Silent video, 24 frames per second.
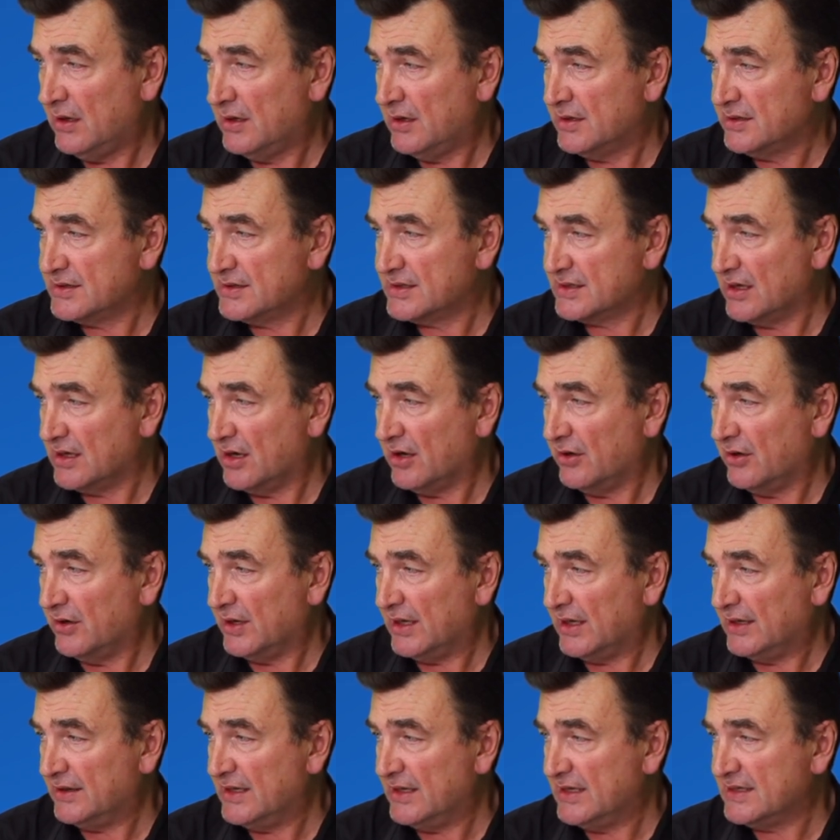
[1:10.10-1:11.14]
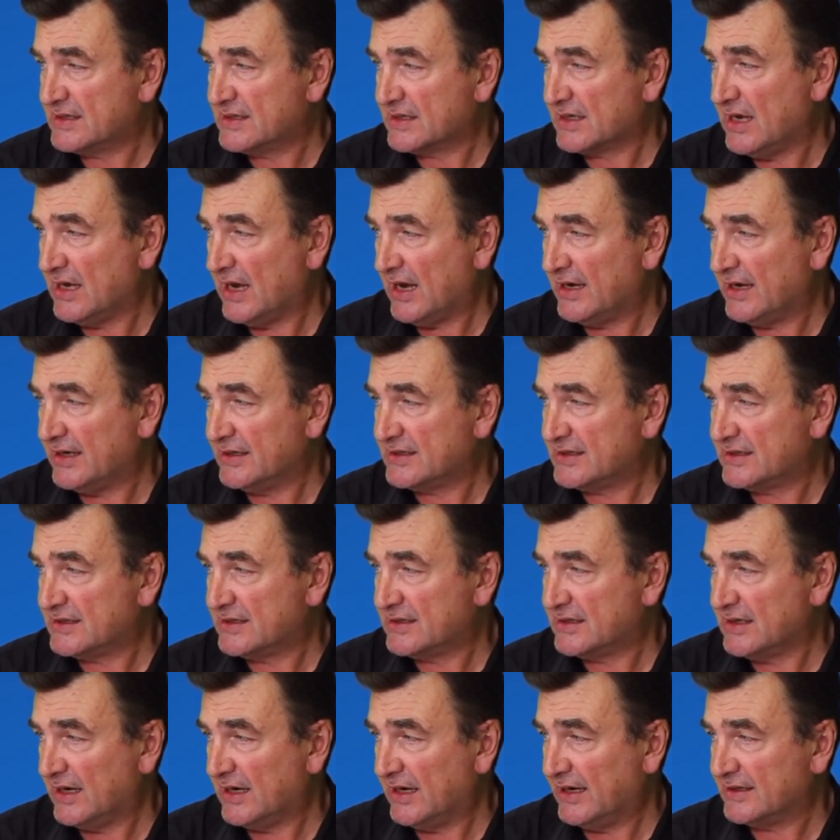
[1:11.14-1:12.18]
So in this
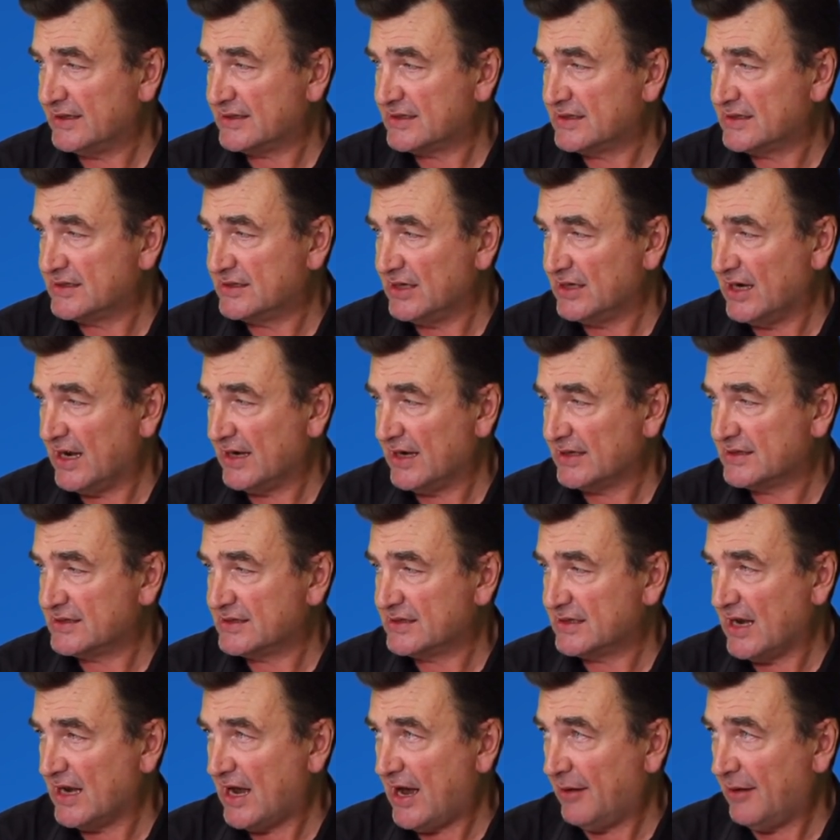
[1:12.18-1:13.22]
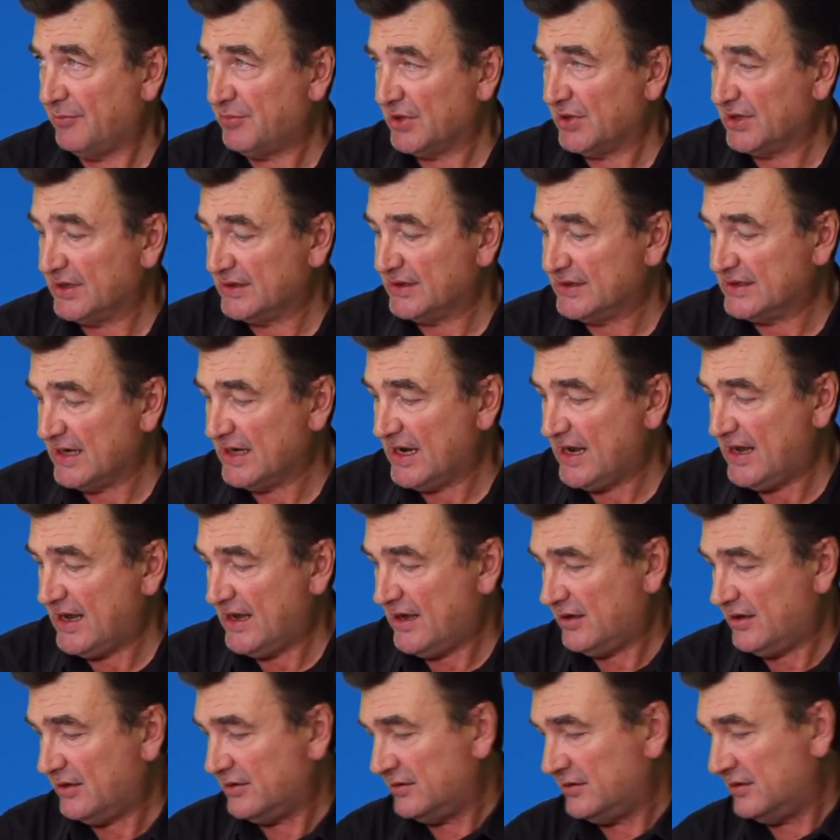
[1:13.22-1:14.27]
case, it's just up and
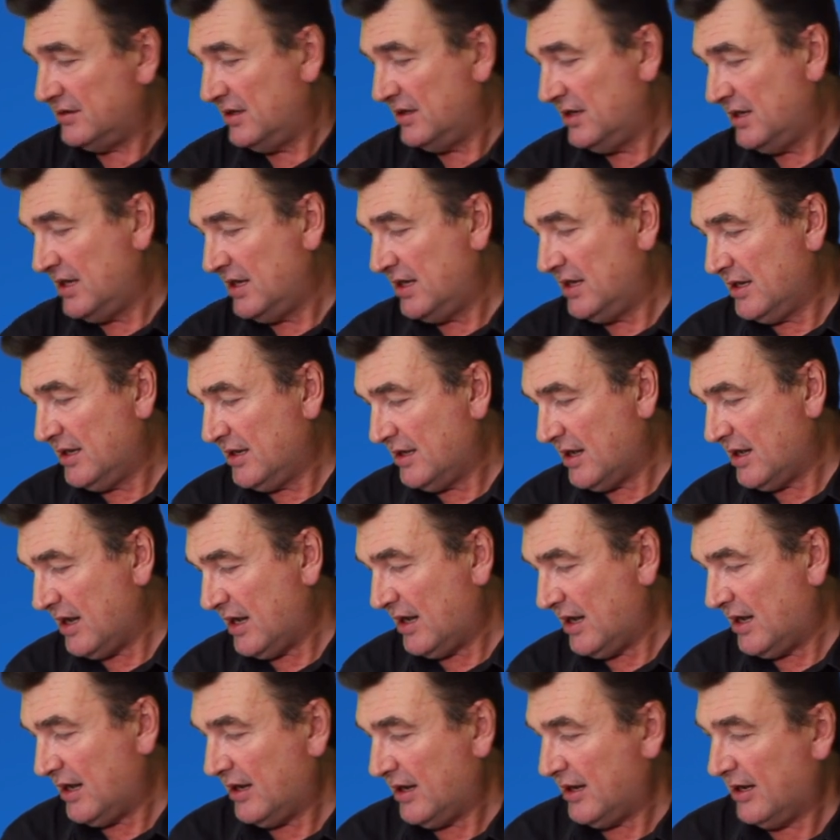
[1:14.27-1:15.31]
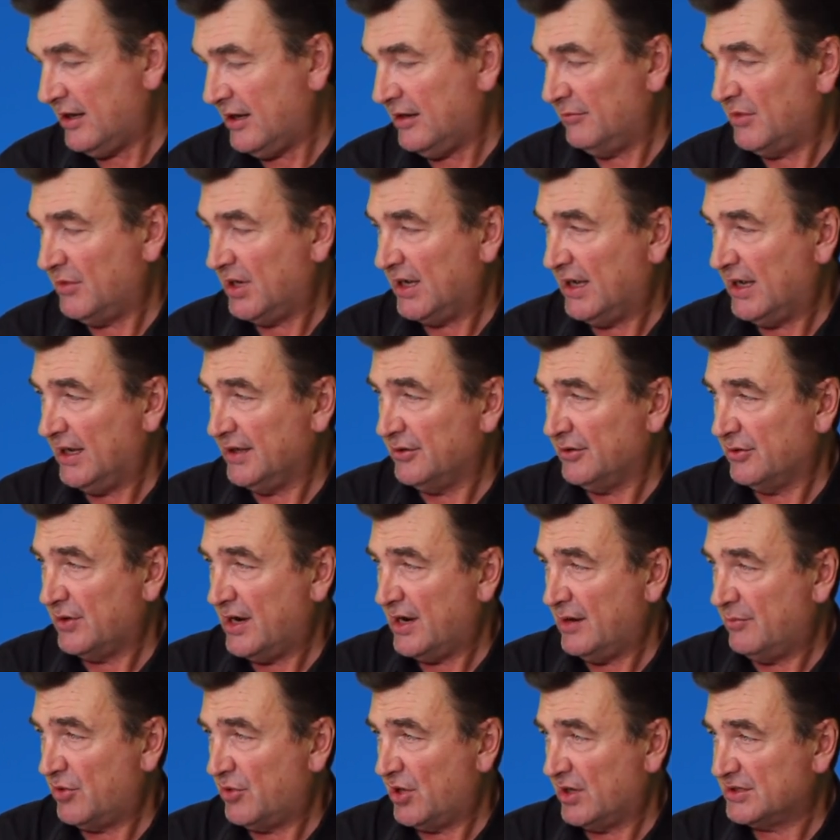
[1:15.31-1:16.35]
down. My other
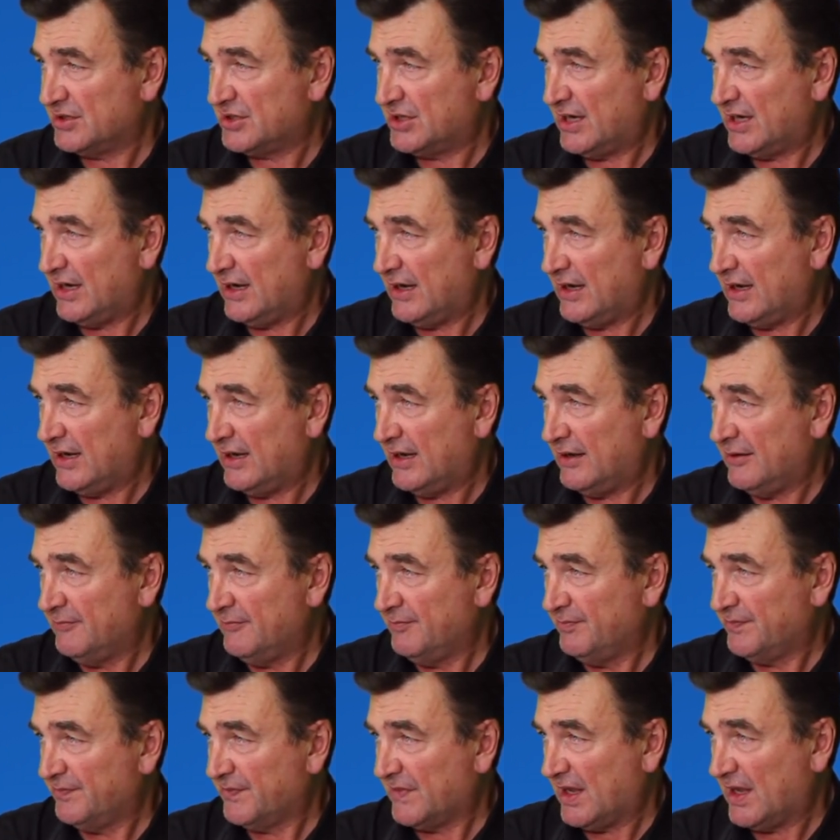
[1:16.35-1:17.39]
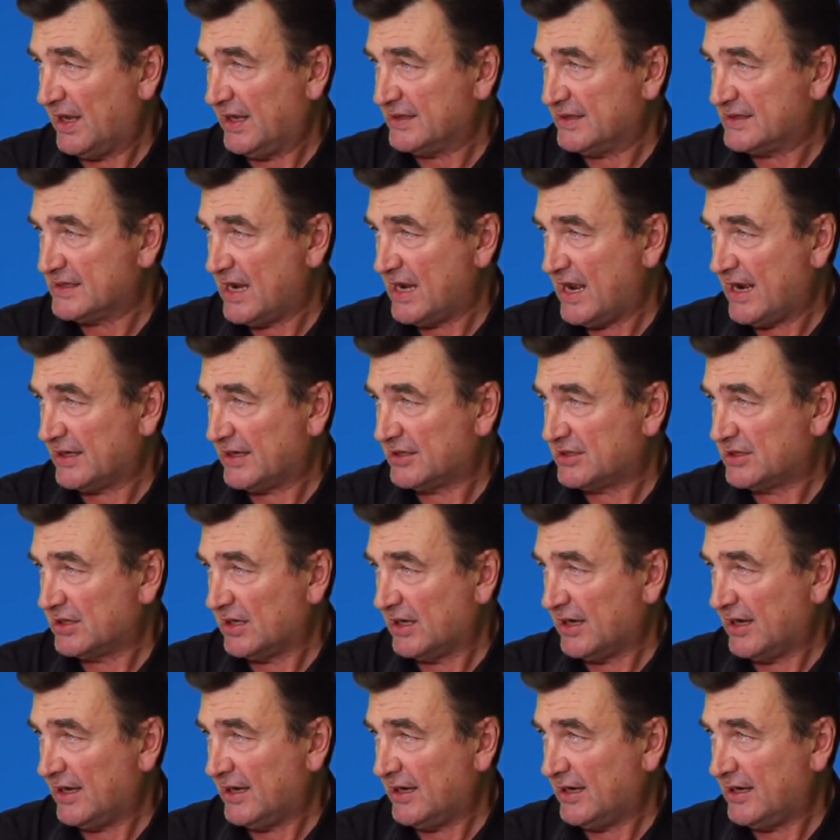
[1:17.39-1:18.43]
airbrush here, it's
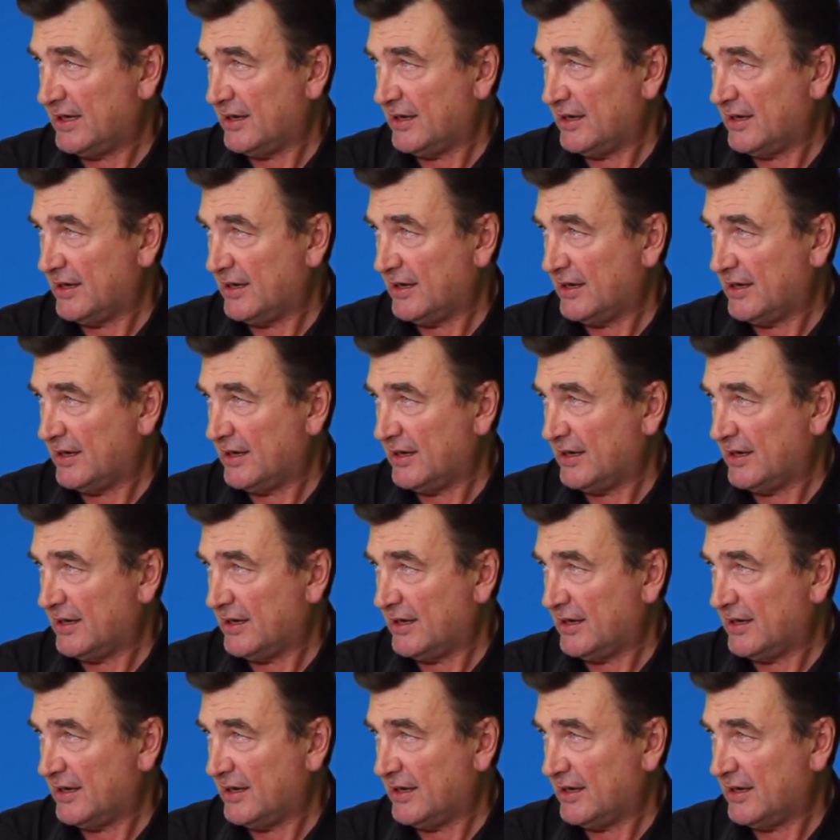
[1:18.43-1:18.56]
actually